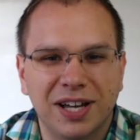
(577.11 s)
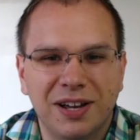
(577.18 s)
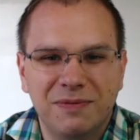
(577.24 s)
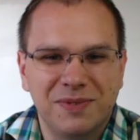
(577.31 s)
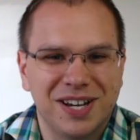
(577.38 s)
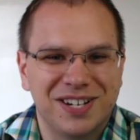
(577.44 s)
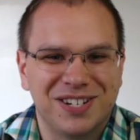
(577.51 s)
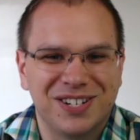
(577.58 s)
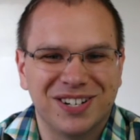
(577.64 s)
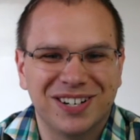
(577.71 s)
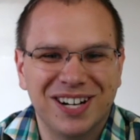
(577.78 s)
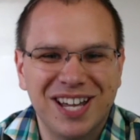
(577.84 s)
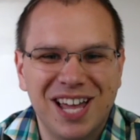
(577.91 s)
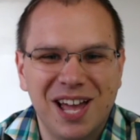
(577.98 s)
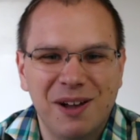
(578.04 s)
I'm not sure,
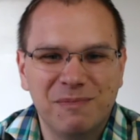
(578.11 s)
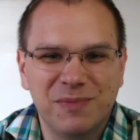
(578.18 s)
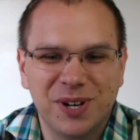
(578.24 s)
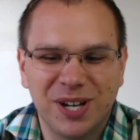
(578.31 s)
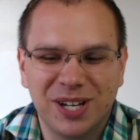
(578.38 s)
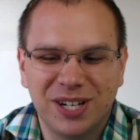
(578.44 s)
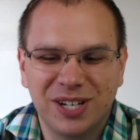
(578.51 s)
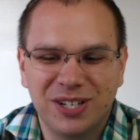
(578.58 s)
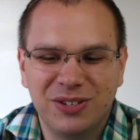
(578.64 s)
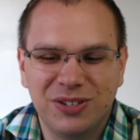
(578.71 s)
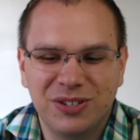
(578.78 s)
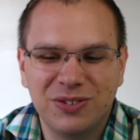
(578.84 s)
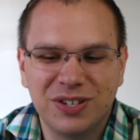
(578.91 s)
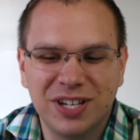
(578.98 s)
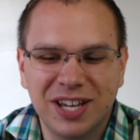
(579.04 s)
but
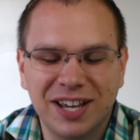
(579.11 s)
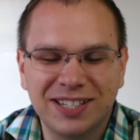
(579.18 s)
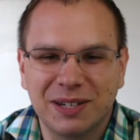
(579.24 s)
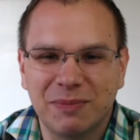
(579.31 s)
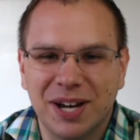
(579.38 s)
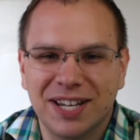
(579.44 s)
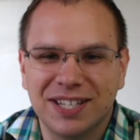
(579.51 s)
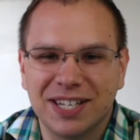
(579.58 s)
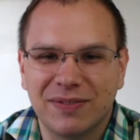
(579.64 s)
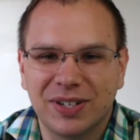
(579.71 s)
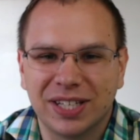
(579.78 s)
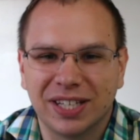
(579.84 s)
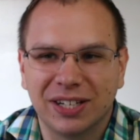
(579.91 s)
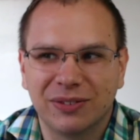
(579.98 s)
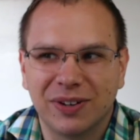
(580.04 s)
you can customize
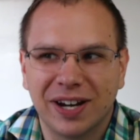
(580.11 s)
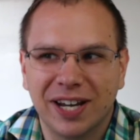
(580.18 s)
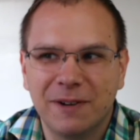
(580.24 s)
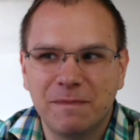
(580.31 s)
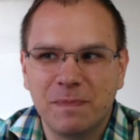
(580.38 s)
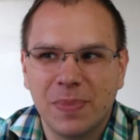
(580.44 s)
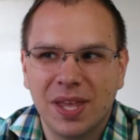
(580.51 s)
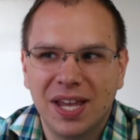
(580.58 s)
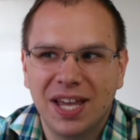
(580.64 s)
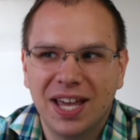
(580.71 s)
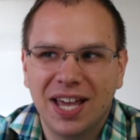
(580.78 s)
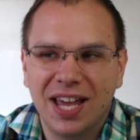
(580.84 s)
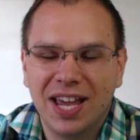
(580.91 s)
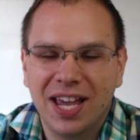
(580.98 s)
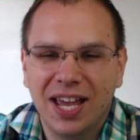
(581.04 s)
everything, right?
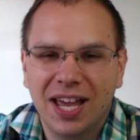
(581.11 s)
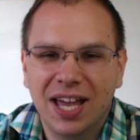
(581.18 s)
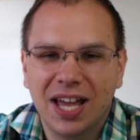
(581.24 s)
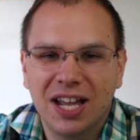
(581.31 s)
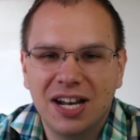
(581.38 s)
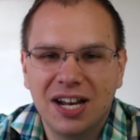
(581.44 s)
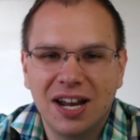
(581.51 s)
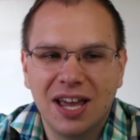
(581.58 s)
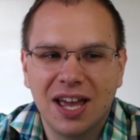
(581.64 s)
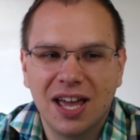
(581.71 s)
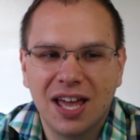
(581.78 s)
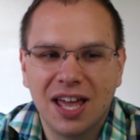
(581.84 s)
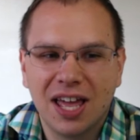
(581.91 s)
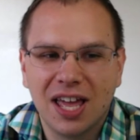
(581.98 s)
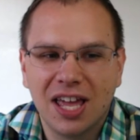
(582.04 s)
And
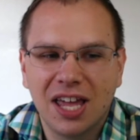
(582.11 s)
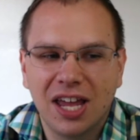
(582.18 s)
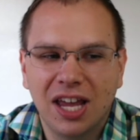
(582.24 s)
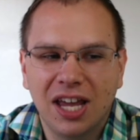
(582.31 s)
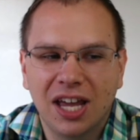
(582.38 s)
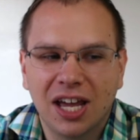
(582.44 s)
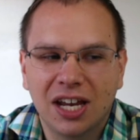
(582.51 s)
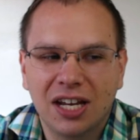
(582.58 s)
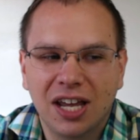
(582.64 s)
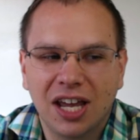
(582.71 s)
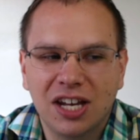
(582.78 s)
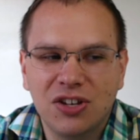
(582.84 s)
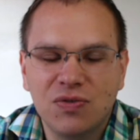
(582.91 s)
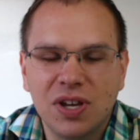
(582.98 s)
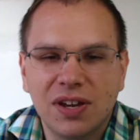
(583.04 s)

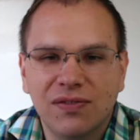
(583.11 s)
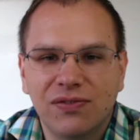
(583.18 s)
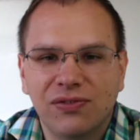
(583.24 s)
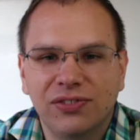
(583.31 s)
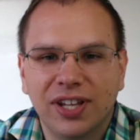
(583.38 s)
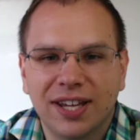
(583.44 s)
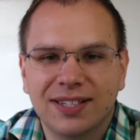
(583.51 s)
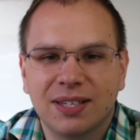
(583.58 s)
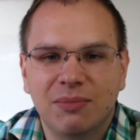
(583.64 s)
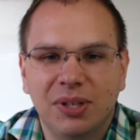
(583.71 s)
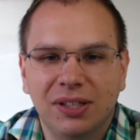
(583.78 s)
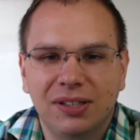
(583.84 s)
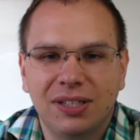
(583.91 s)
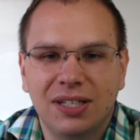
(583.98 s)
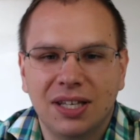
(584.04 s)
you give
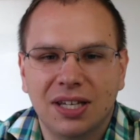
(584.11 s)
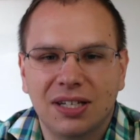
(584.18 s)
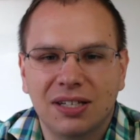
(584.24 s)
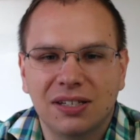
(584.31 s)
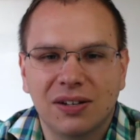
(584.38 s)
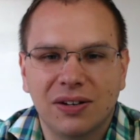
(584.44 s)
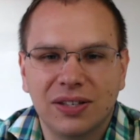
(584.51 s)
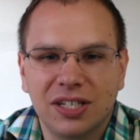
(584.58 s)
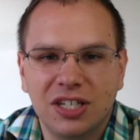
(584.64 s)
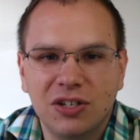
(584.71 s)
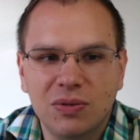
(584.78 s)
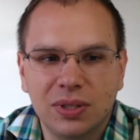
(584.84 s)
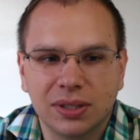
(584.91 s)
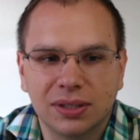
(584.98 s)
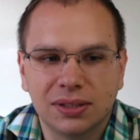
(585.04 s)
flexibility then to all the
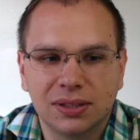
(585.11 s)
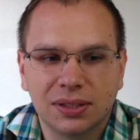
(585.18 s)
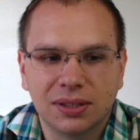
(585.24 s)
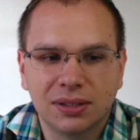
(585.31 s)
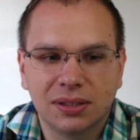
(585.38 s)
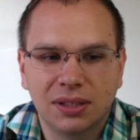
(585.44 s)
users.